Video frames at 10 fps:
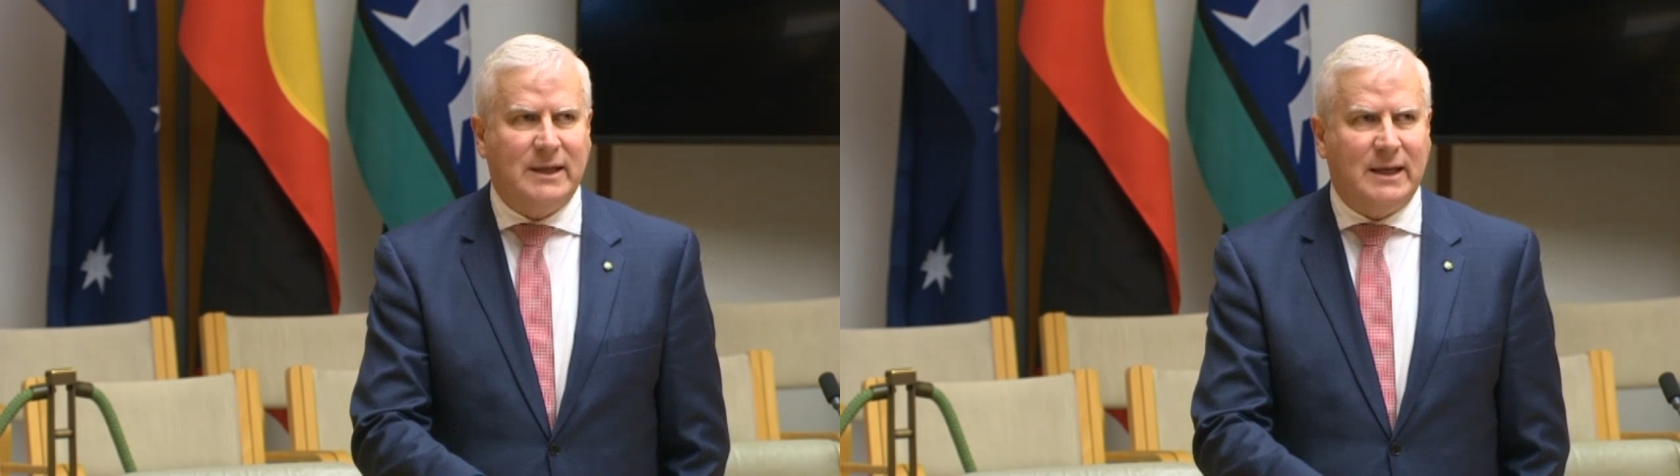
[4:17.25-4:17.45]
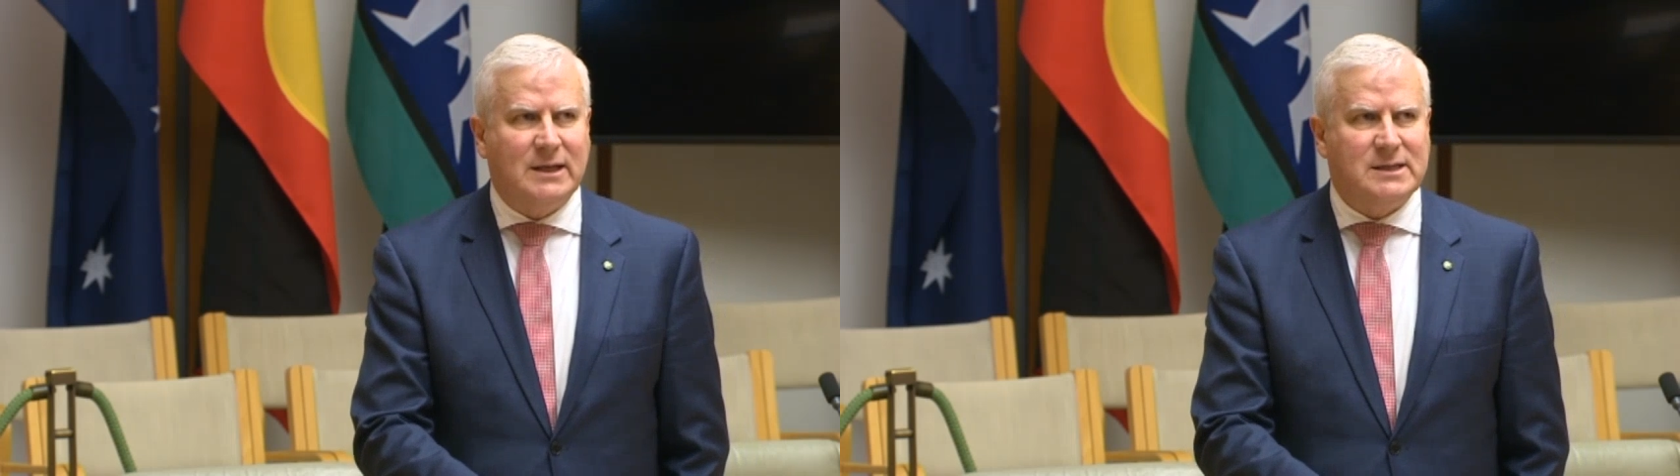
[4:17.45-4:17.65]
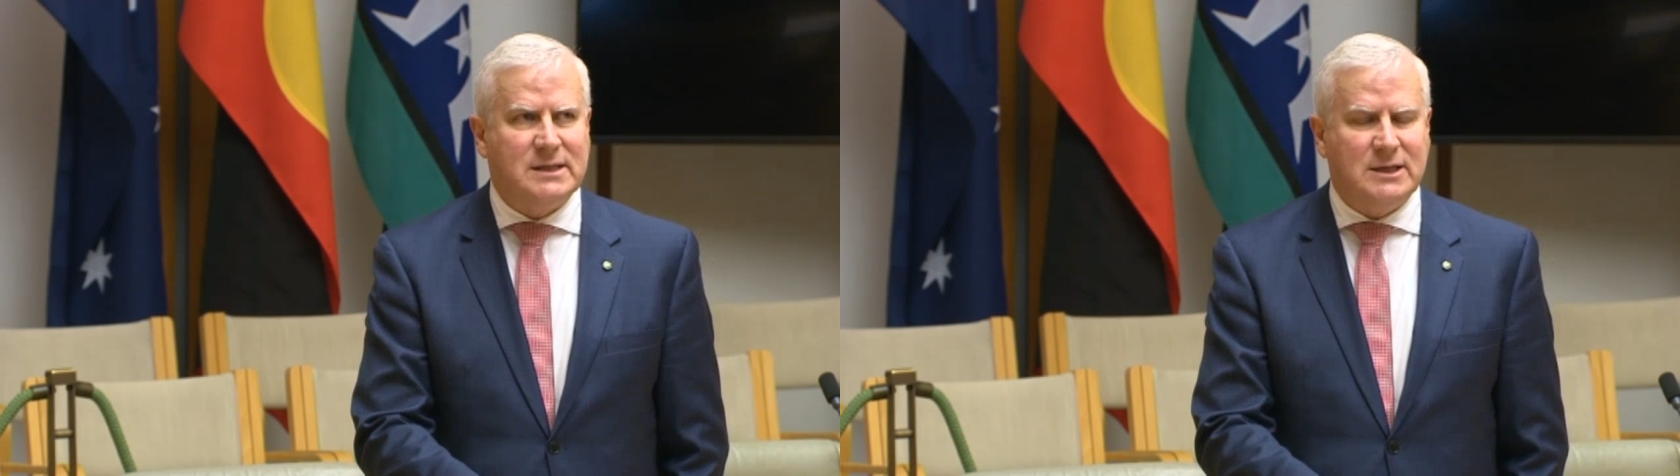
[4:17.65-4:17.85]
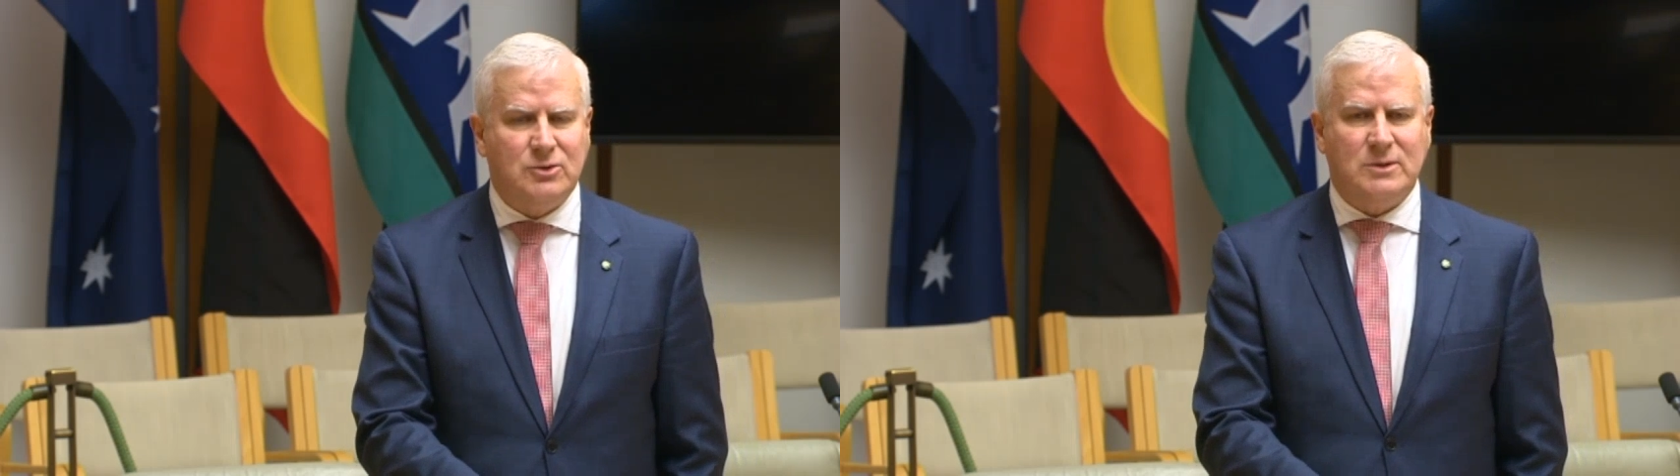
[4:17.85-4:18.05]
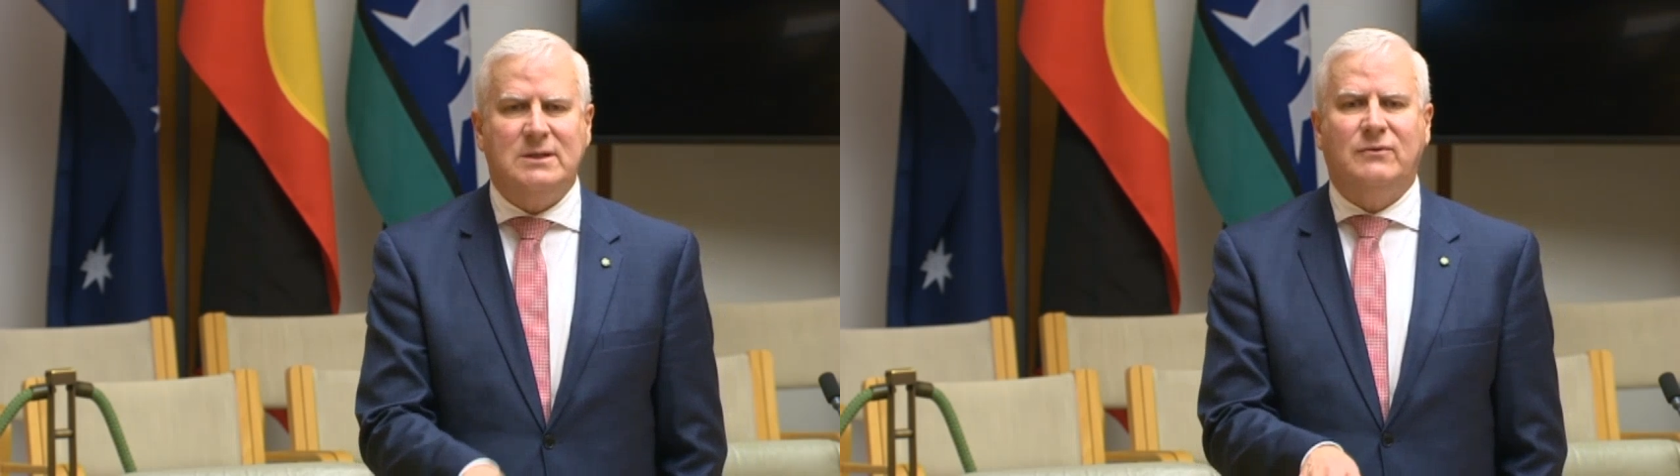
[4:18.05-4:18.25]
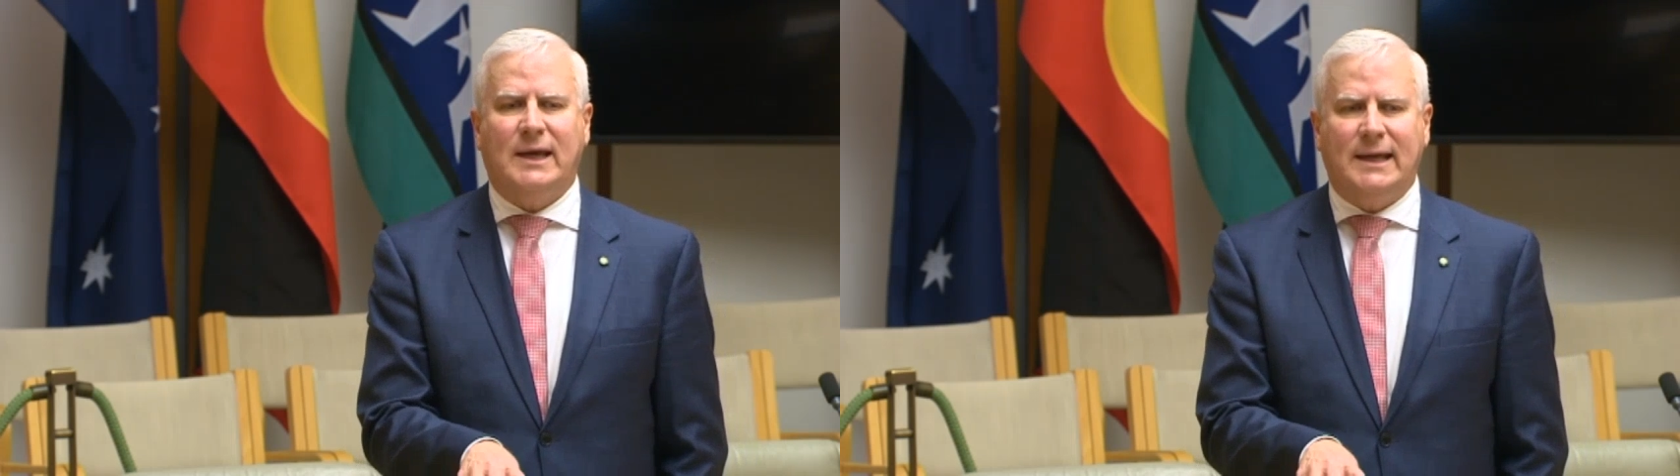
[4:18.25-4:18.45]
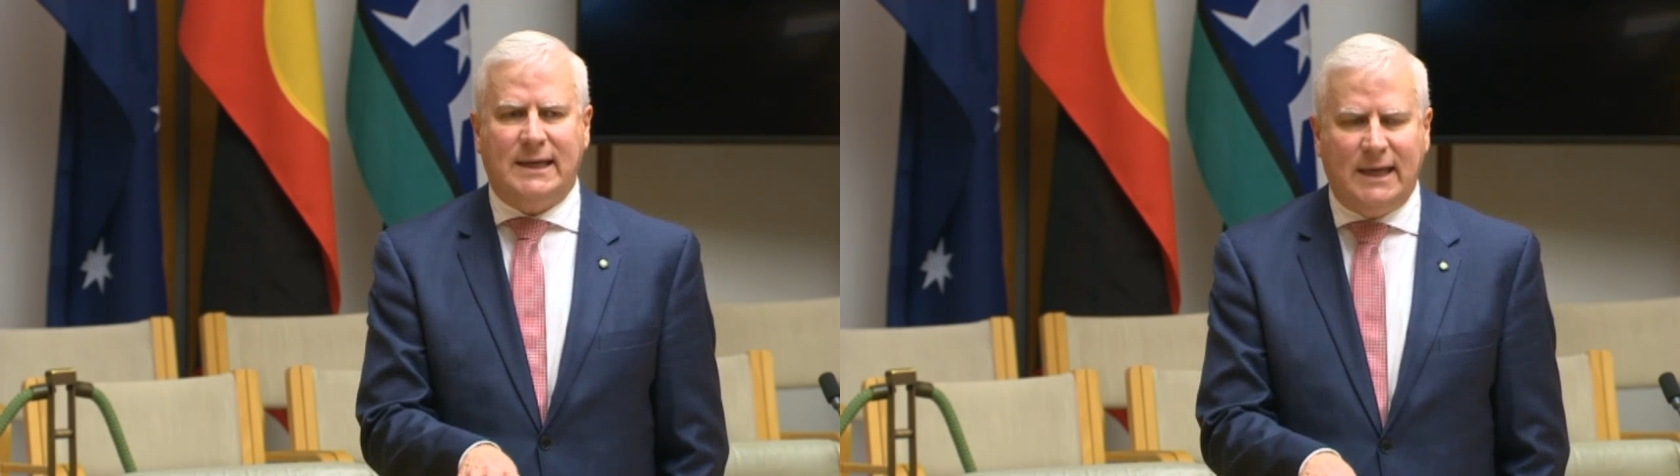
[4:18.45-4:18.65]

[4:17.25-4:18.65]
their constituents, if they